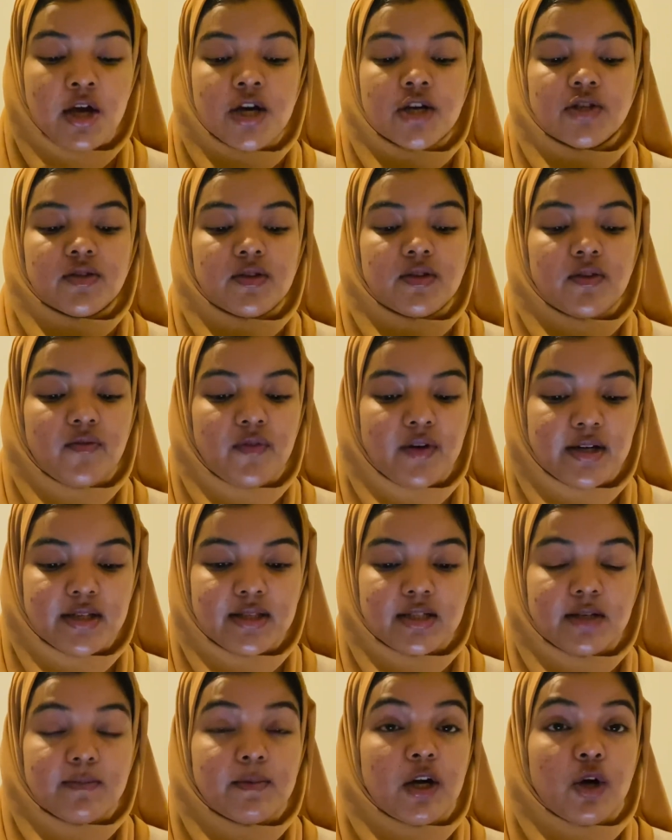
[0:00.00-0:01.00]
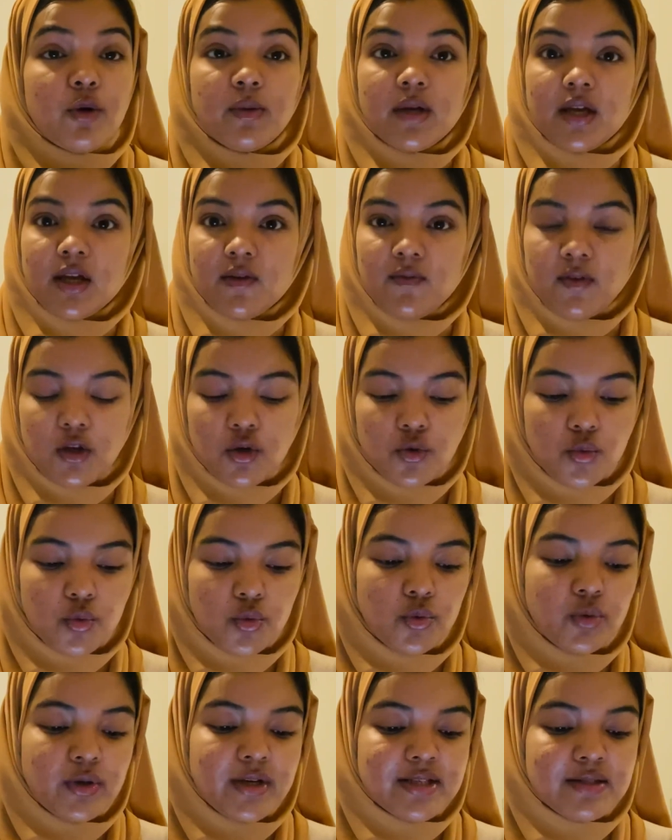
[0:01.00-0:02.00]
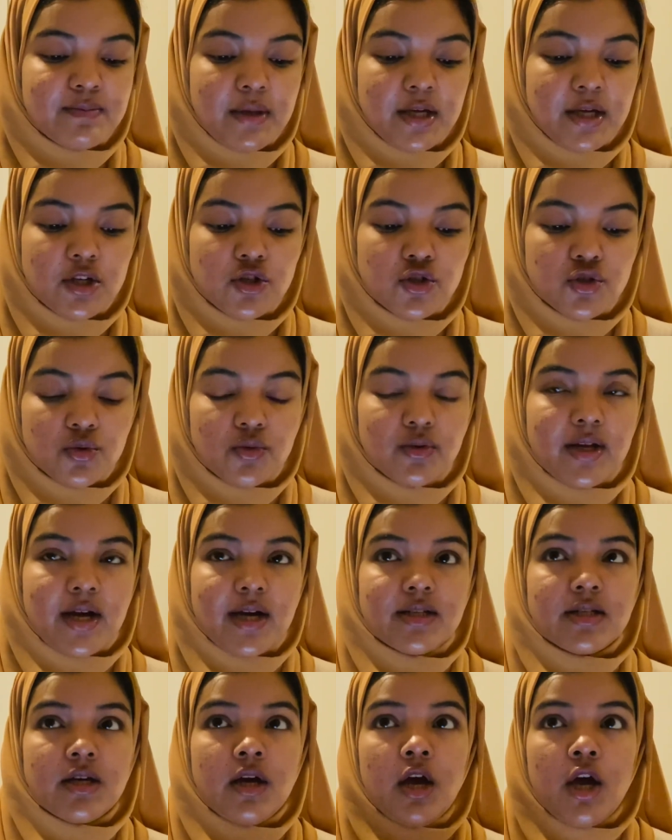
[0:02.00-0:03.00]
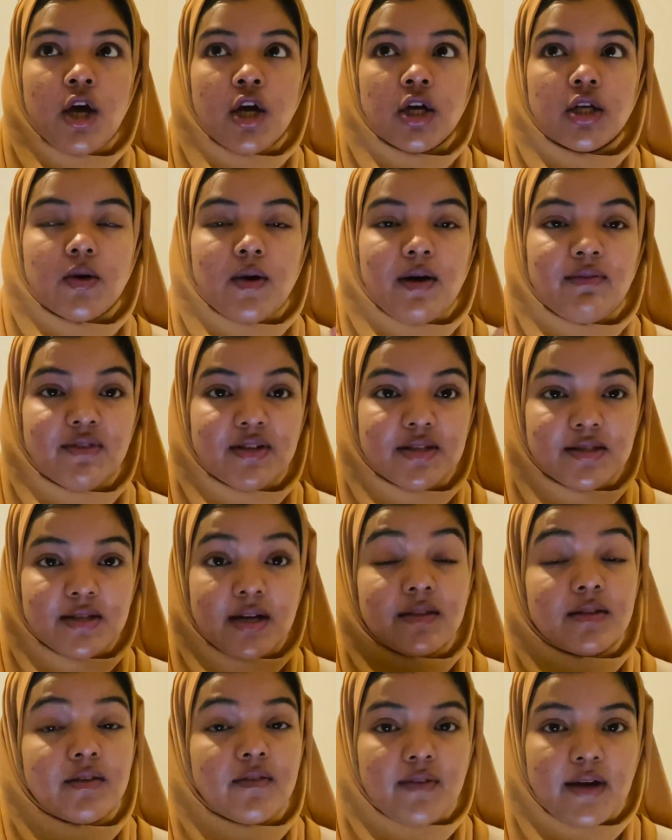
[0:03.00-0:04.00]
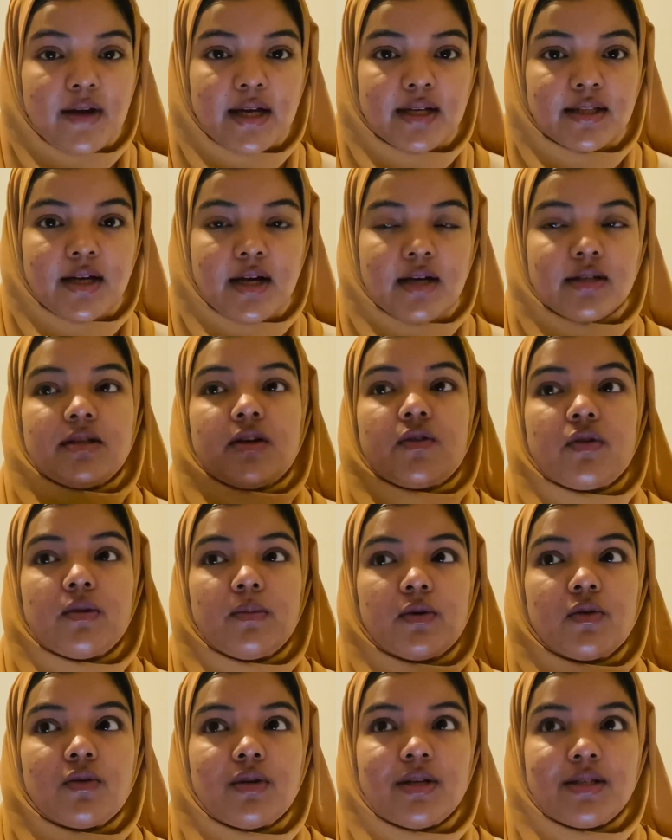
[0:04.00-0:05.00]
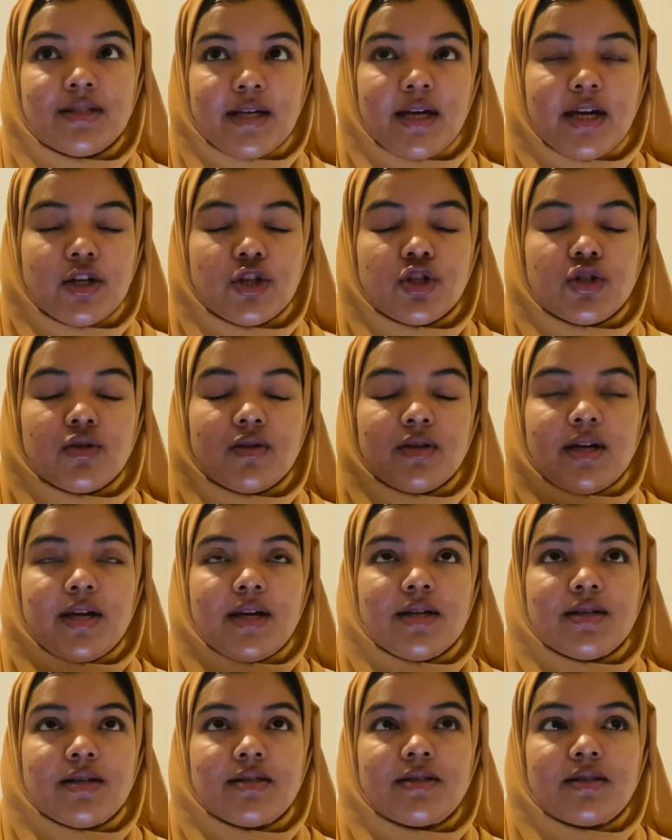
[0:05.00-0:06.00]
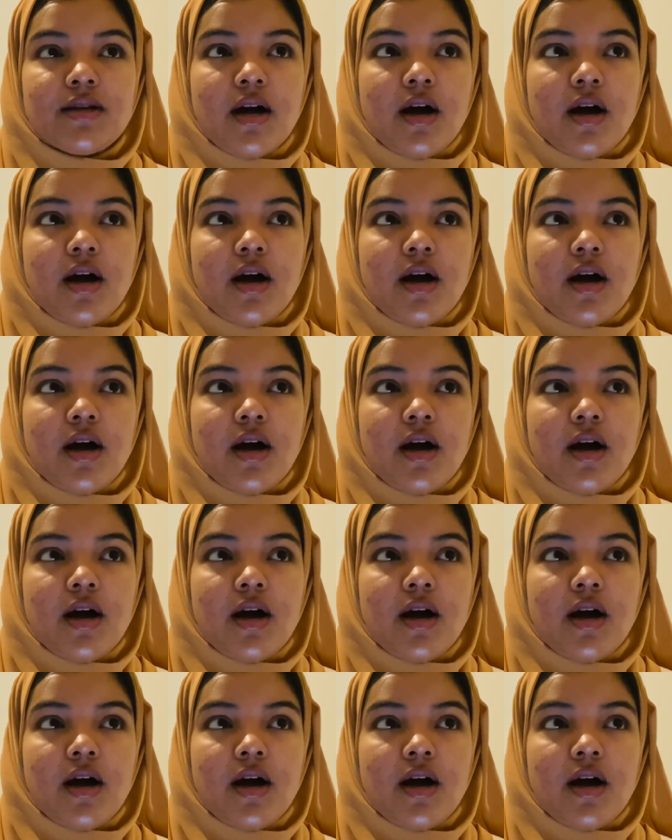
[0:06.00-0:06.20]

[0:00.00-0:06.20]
So the first tip that I'll be giving you all is making sure that you understand the fact that the criminal litigation is